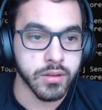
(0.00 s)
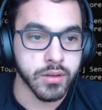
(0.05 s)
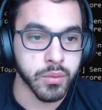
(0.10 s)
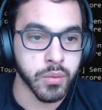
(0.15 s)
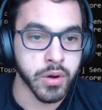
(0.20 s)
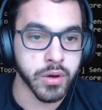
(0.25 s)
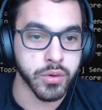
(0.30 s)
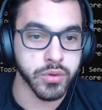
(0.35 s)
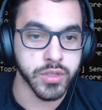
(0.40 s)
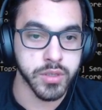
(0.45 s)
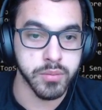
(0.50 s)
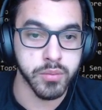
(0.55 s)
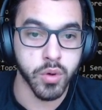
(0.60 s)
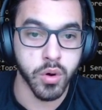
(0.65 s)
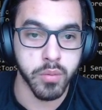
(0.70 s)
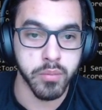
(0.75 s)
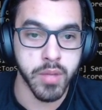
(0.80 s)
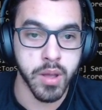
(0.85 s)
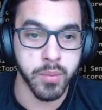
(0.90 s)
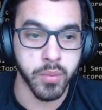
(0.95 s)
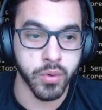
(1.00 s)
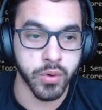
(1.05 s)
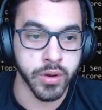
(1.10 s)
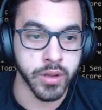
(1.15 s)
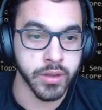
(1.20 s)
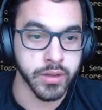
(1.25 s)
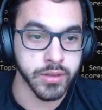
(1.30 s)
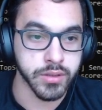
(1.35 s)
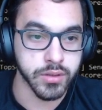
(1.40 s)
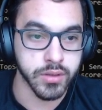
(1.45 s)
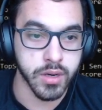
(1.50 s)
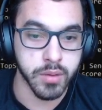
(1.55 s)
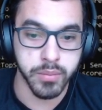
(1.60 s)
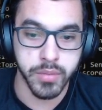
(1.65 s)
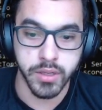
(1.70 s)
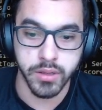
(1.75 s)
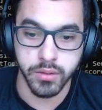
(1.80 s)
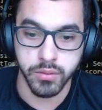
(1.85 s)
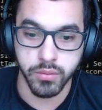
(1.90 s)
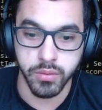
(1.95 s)
The one using more memory is going to
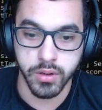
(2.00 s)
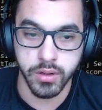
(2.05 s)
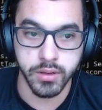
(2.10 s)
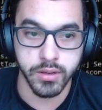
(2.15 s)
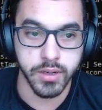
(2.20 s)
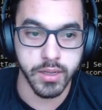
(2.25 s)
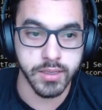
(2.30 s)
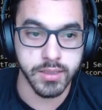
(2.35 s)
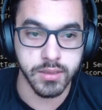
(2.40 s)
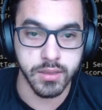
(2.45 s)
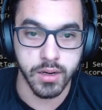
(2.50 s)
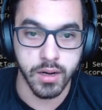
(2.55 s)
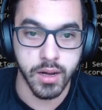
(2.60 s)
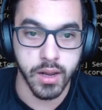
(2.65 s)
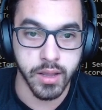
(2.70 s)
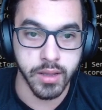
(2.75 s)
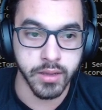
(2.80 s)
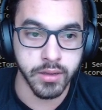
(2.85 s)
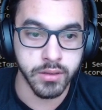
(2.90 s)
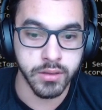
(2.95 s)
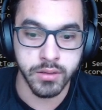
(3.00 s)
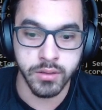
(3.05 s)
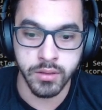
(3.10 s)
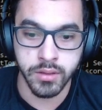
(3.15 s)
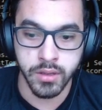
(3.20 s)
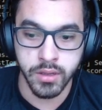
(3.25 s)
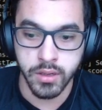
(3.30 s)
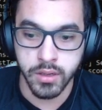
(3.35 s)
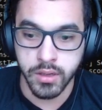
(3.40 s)
be the one that's the client.